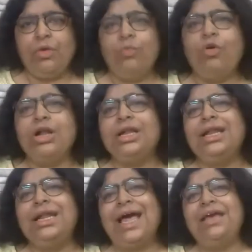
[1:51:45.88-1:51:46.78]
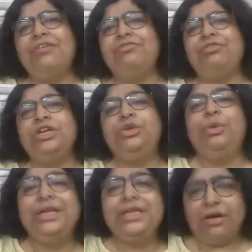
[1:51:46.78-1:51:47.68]
what live for
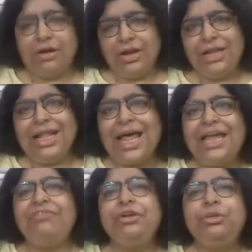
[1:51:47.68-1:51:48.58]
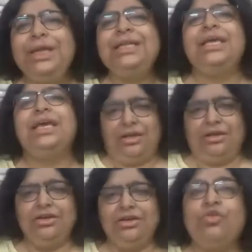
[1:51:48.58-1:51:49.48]
Twitter, live tweeting
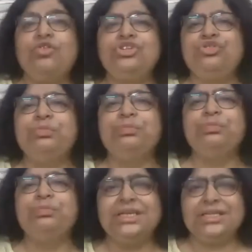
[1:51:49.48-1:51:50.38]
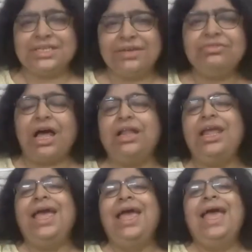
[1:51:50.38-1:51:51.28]
courtroom proceedings have done,
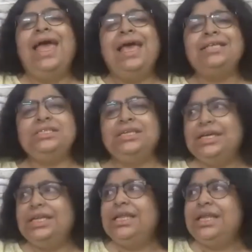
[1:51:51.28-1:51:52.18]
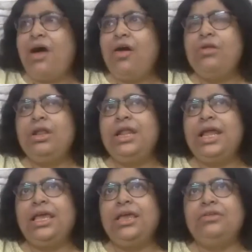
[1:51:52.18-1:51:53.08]
is really now,
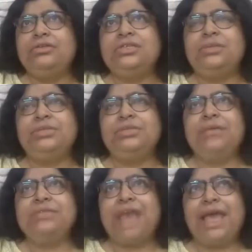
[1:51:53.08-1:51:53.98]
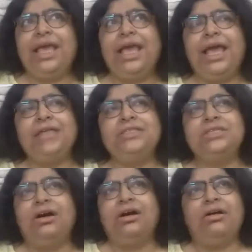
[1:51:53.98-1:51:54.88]
like, sometimes I get
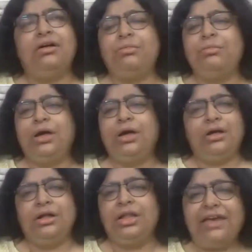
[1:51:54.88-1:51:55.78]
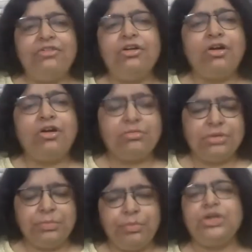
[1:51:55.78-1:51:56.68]
live law
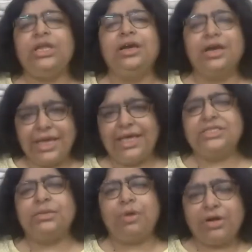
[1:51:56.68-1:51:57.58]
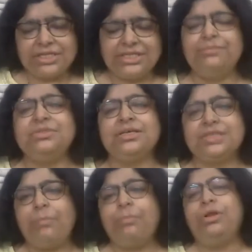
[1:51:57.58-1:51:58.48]
reporting a case about a same-sex
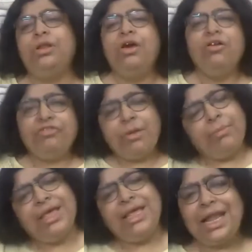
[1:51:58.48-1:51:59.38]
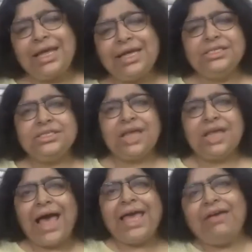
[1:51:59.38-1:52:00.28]
couple from my clients.
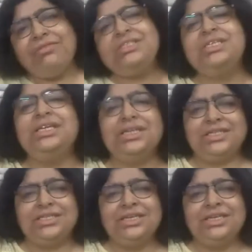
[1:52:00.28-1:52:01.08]
I haven't seen it,